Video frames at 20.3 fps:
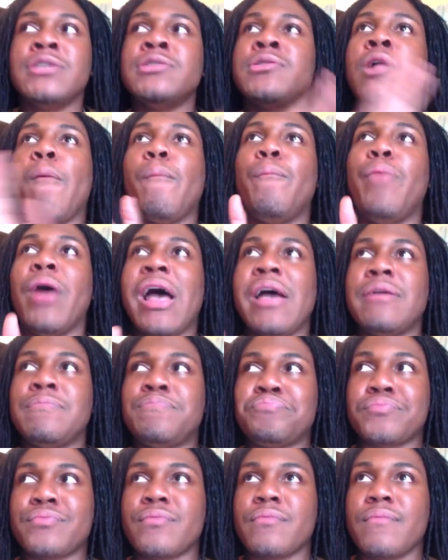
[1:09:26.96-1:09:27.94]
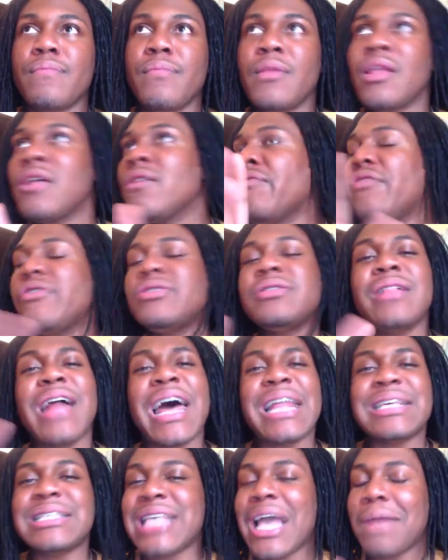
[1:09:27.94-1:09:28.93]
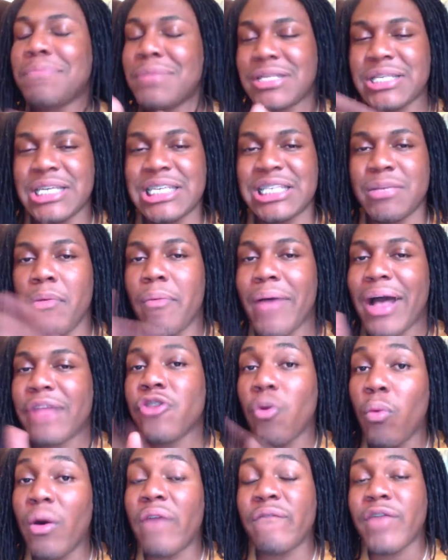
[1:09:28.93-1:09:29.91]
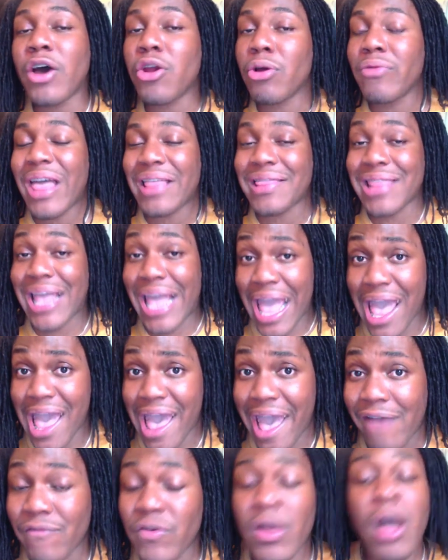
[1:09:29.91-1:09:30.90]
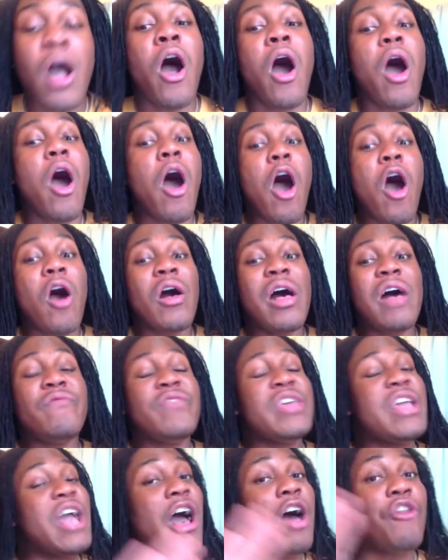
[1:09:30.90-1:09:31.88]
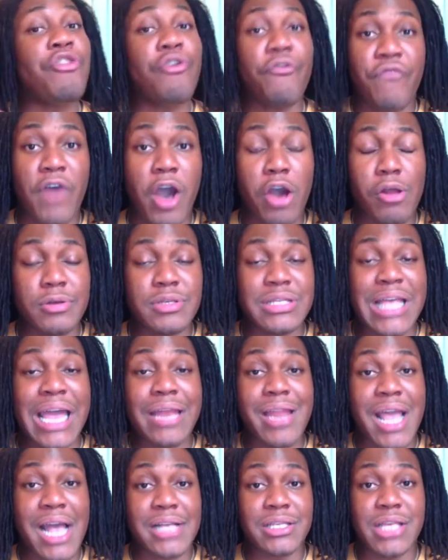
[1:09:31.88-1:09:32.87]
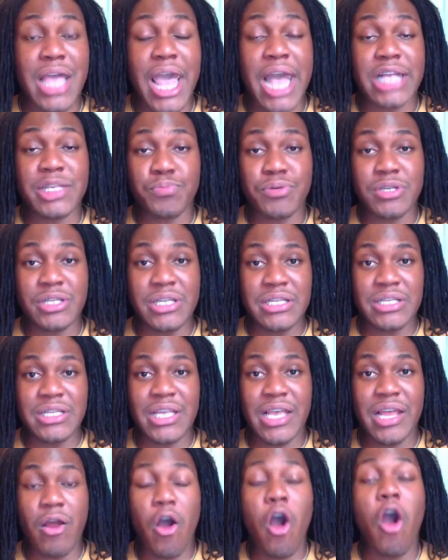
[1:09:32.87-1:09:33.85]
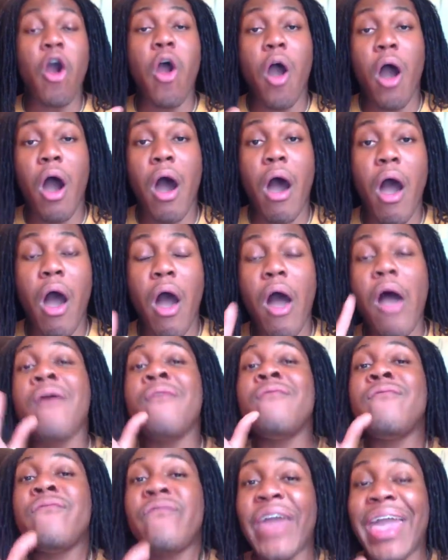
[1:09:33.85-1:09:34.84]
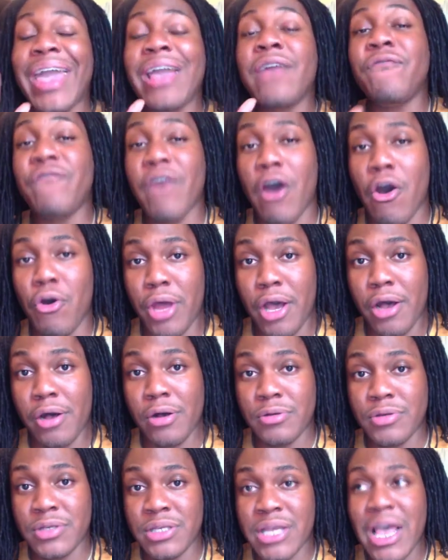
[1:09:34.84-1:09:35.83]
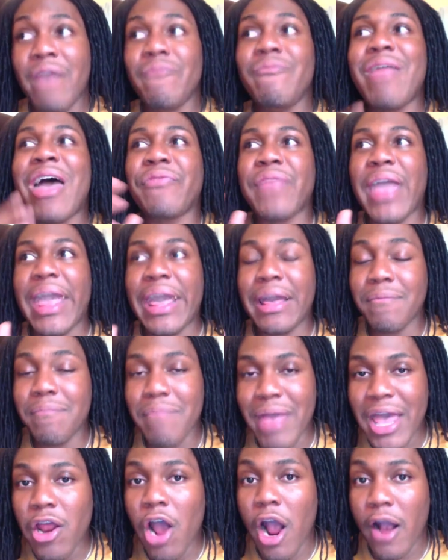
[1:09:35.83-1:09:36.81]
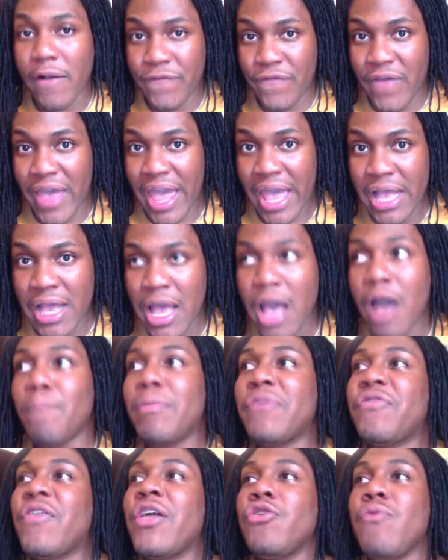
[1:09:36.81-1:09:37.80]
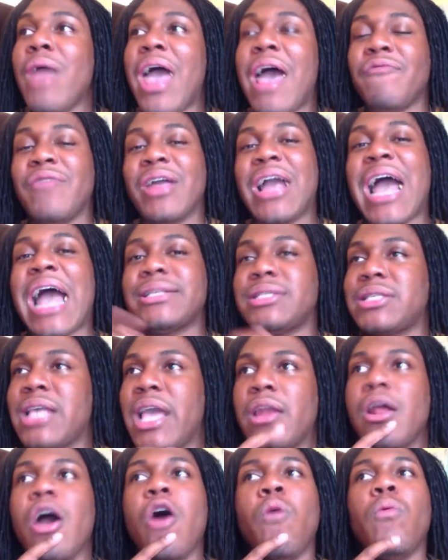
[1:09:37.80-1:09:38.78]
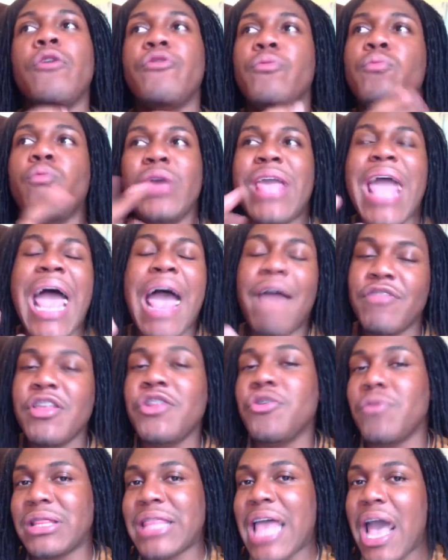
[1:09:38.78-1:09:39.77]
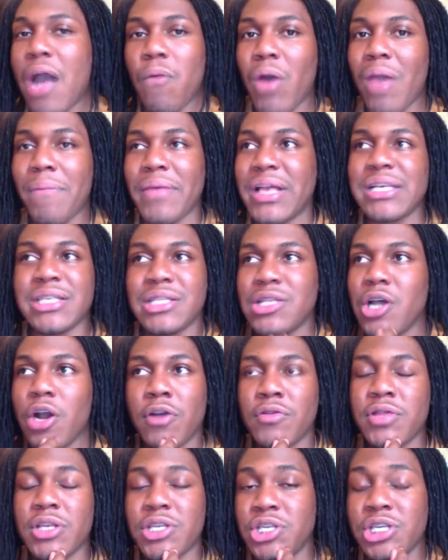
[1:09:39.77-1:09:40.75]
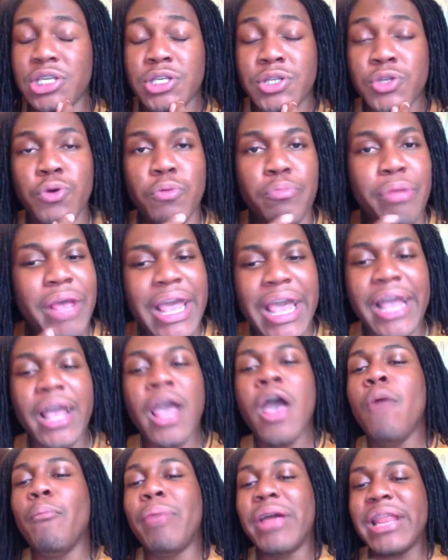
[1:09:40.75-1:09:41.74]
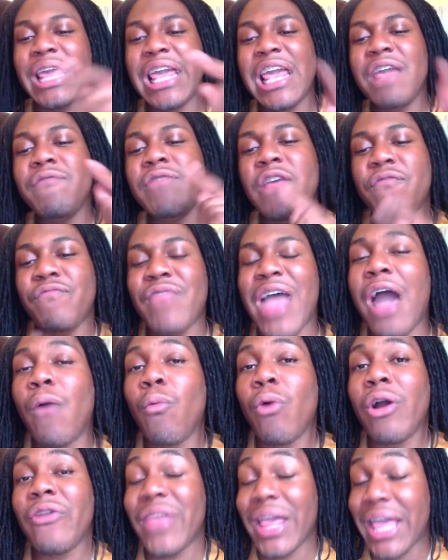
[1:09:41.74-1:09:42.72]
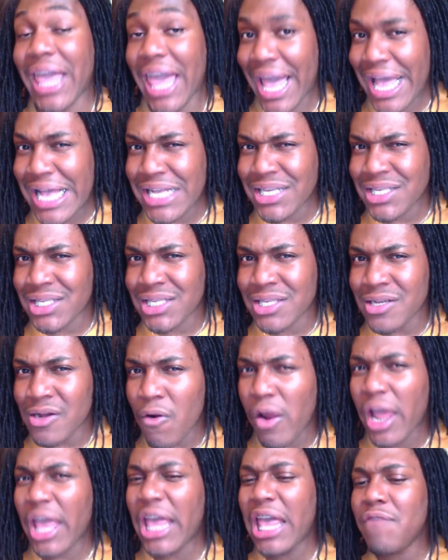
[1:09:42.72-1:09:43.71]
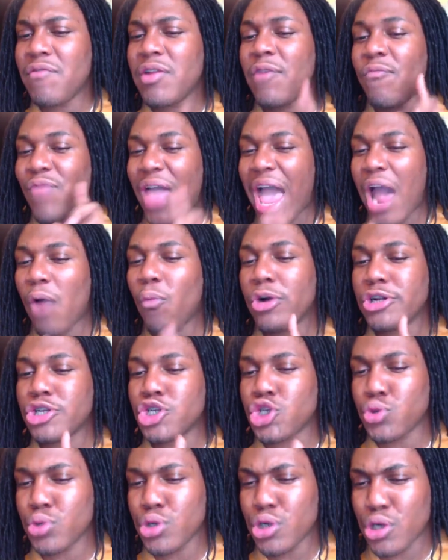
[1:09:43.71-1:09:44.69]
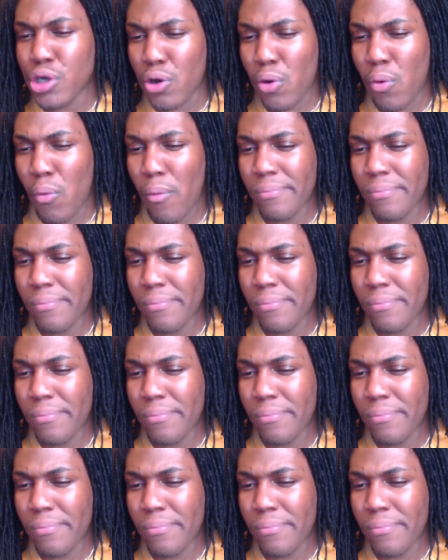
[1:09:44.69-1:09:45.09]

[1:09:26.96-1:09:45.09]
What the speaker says: But there's a lot of skepticism about the one photo that they have. All of the other photos that NASA has presented are all fake photos that they admit are fake, but then you have the guy saying, oh, well, we have to do it that way because the earth is just too big. But even if that were the case, even if that were true,